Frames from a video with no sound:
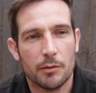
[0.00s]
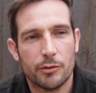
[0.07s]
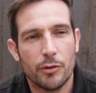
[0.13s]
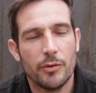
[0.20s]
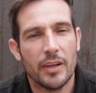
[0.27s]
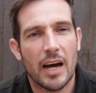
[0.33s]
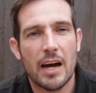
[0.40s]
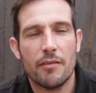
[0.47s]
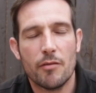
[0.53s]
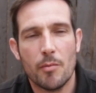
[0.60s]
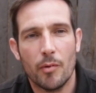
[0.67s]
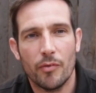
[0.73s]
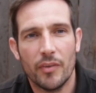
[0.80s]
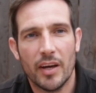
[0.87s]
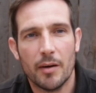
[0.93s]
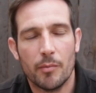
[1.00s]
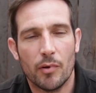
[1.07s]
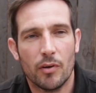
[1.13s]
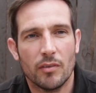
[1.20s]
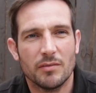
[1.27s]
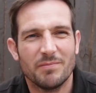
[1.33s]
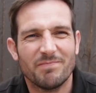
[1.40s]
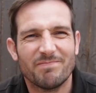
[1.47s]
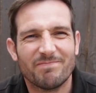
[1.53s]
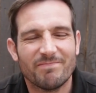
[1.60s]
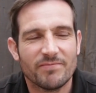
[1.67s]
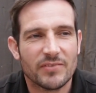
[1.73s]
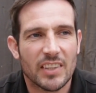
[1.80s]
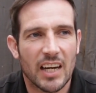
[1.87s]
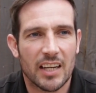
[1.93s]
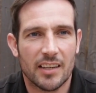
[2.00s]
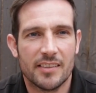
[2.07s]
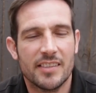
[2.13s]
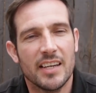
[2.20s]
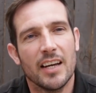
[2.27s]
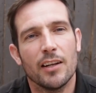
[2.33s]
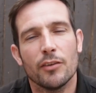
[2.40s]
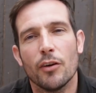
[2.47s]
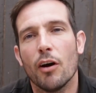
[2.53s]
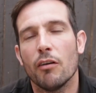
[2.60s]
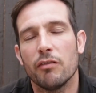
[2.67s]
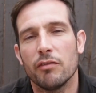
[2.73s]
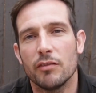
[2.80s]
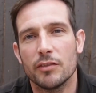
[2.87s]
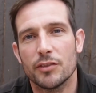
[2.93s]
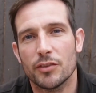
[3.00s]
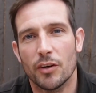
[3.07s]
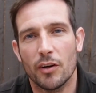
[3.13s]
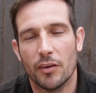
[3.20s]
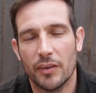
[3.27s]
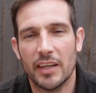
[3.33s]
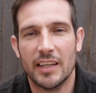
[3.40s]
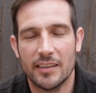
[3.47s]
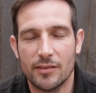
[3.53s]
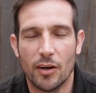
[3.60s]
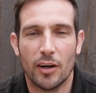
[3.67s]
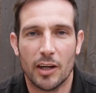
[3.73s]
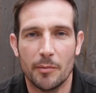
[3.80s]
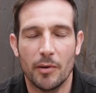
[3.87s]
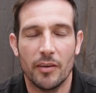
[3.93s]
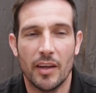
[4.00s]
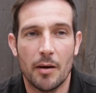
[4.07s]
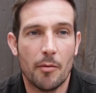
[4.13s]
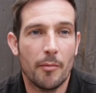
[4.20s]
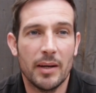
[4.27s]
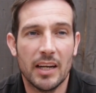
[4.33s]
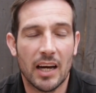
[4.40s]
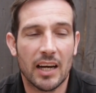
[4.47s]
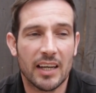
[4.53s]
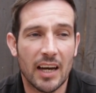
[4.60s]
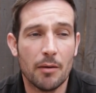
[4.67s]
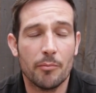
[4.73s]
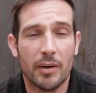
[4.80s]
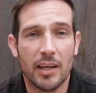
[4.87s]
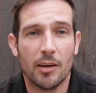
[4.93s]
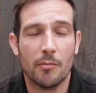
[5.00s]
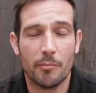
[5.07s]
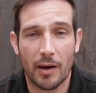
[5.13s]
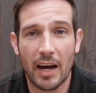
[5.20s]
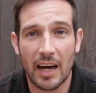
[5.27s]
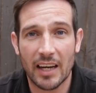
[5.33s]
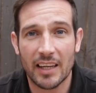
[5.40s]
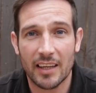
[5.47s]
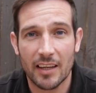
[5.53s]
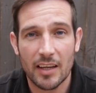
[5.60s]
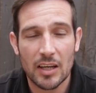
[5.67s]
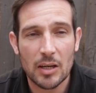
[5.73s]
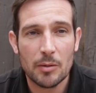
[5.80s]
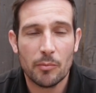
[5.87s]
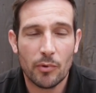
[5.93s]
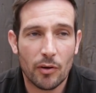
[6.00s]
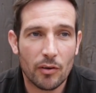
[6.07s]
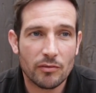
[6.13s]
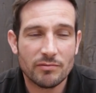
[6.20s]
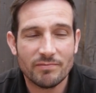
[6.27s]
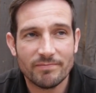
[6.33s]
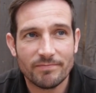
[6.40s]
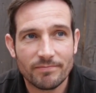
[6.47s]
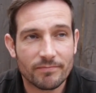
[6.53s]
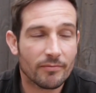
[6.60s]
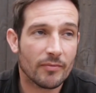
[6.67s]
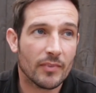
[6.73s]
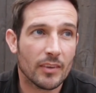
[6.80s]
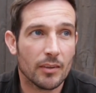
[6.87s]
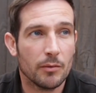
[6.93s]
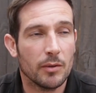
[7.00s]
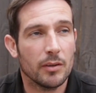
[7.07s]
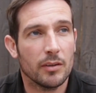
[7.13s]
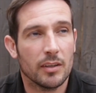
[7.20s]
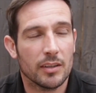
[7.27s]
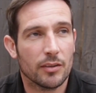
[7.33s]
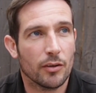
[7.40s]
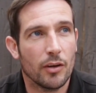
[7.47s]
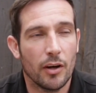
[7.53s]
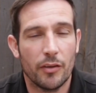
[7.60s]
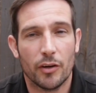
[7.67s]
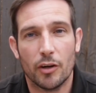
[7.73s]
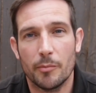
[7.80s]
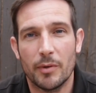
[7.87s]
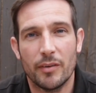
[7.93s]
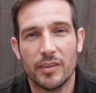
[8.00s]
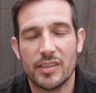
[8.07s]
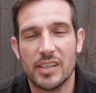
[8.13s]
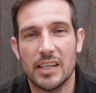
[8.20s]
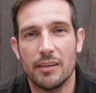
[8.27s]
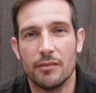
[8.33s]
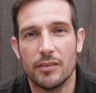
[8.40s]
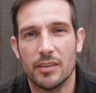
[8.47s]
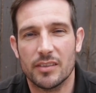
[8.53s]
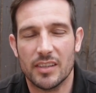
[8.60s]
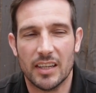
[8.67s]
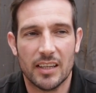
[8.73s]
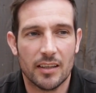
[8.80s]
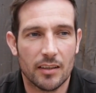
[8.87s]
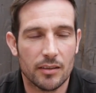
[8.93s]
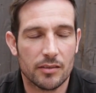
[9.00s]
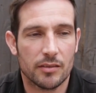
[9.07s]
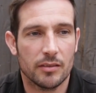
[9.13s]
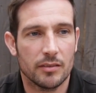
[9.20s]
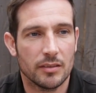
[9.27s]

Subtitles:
was doing that every Monday, but it kind of tailed off. So I think he's talking about them. I mean, I can bring them back, but well, I don't know how they're going to be received, you see, because